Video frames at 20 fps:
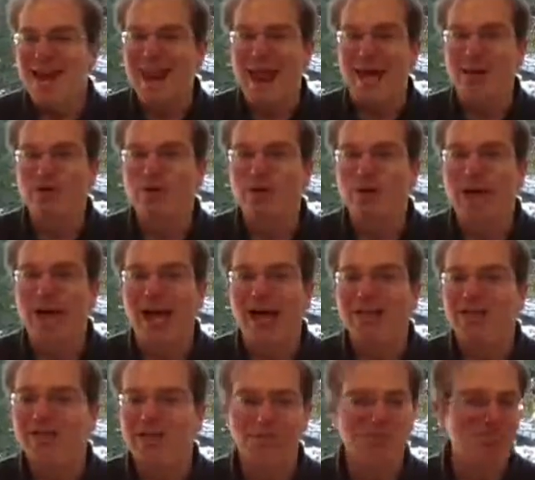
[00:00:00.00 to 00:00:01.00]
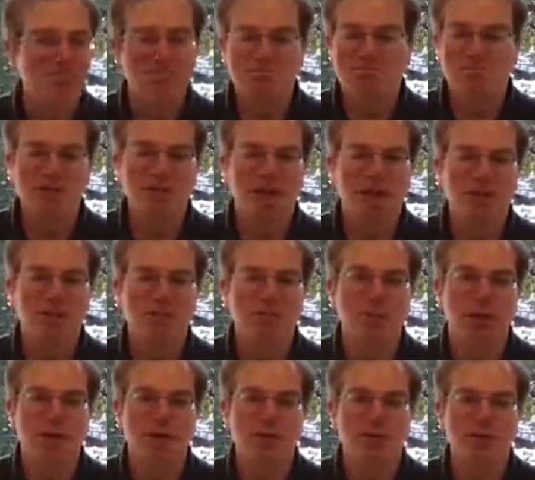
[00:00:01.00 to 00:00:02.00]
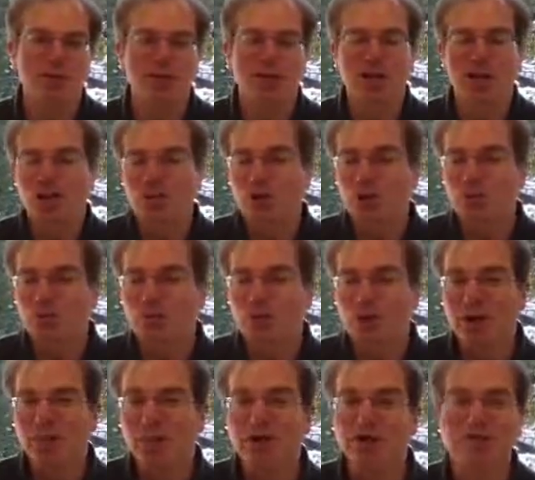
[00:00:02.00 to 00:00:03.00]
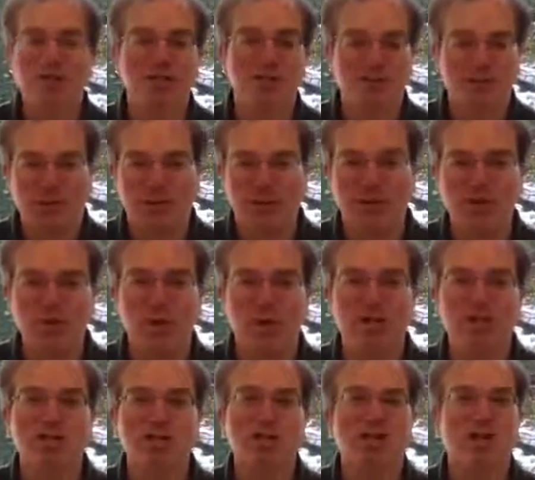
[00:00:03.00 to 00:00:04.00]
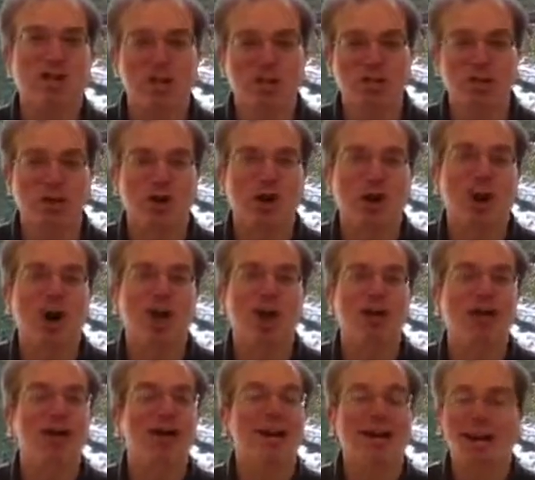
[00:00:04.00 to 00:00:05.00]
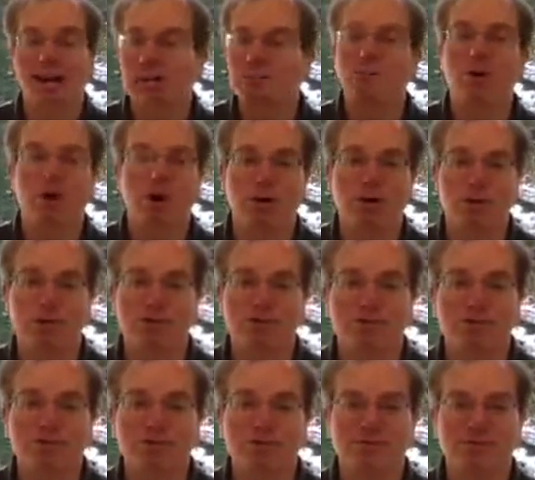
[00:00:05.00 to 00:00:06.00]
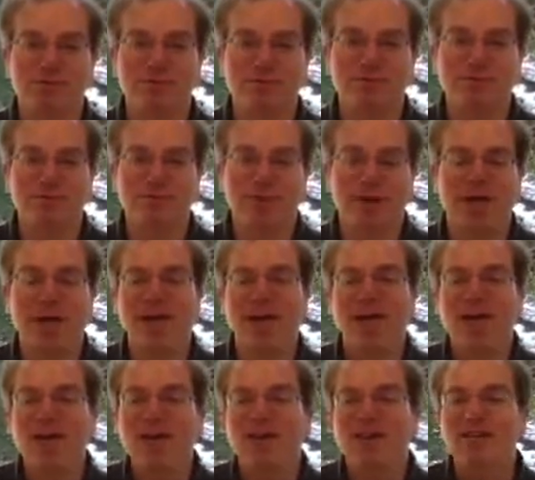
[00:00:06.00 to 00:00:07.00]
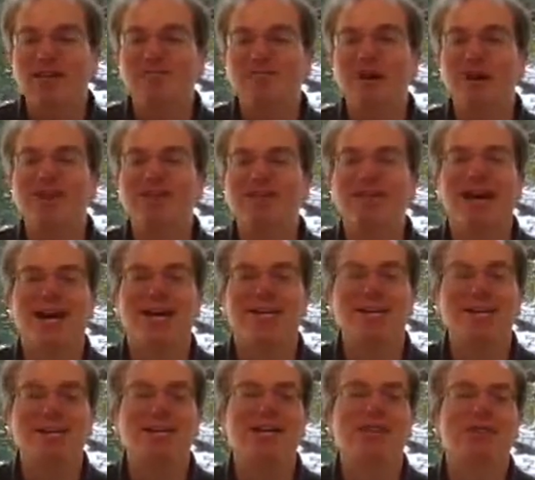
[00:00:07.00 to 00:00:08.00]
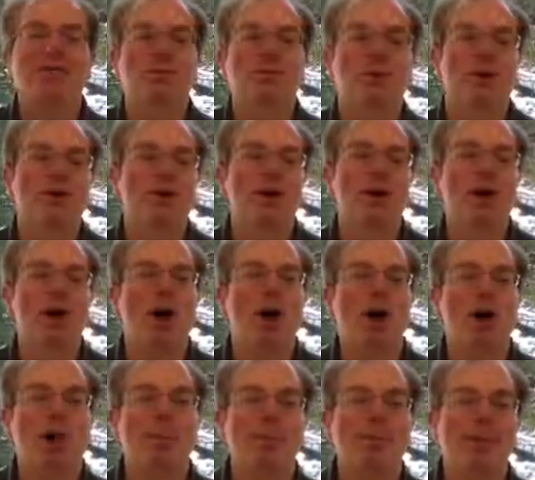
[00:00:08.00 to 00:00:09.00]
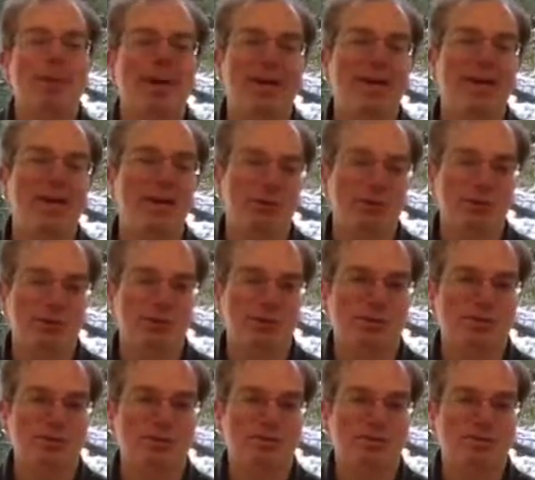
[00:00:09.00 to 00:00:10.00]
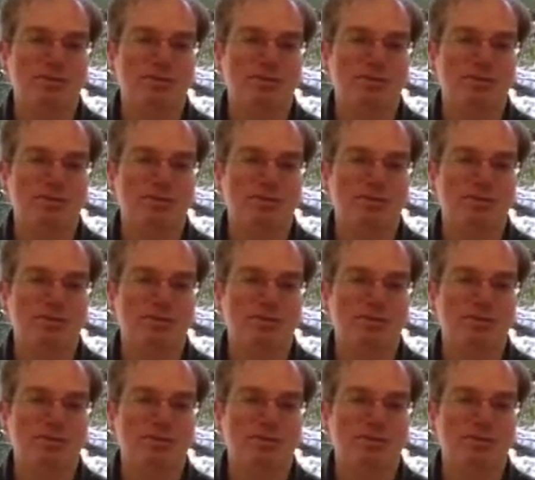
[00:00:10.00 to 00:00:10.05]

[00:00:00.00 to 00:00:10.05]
Natural gas, not so much. You pretty much just flick a switch, turn on, it burns. This makes it ideal for what they call peak use.